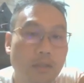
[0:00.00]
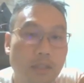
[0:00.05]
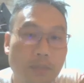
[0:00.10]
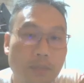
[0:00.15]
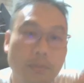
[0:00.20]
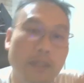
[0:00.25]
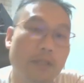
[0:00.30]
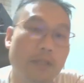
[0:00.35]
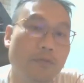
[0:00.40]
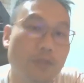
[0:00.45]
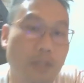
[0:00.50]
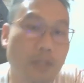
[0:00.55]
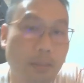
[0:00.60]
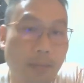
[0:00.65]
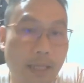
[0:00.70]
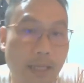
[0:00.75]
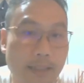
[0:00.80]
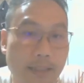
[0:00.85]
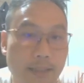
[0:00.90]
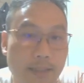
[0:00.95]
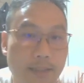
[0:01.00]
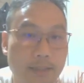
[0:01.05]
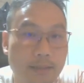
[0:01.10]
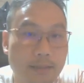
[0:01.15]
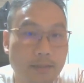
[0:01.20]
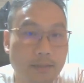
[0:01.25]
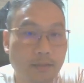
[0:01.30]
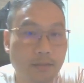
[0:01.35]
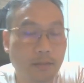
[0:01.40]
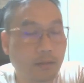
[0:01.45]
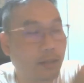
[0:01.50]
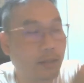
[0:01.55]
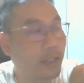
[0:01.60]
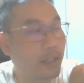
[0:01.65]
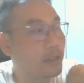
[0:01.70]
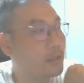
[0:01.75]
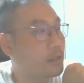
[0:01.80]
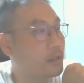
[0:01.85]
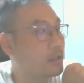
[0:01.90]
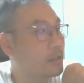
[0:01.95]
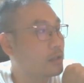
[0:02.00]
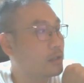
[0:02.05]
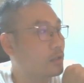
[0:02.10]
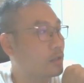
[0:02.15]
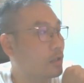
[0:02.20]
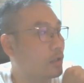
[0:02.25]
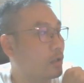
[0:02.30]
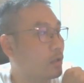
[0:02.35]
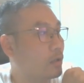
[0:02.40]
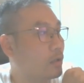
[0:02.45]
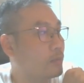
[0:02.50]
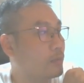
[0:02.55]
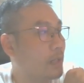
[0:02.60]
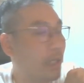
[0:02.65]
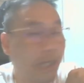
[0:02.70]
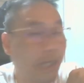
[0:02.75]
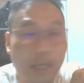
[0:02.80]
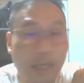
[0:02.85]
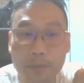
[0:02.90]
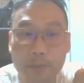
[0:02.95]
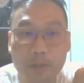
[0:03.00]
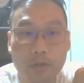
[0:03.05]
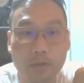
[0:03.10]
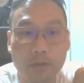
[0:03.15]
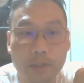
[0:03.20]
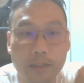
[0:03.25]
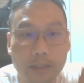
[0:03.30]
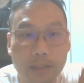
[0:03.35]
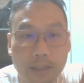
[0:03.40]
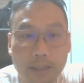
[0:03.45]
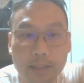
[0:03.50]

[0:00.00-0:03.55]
it may give you some ideas, right? So happy coding,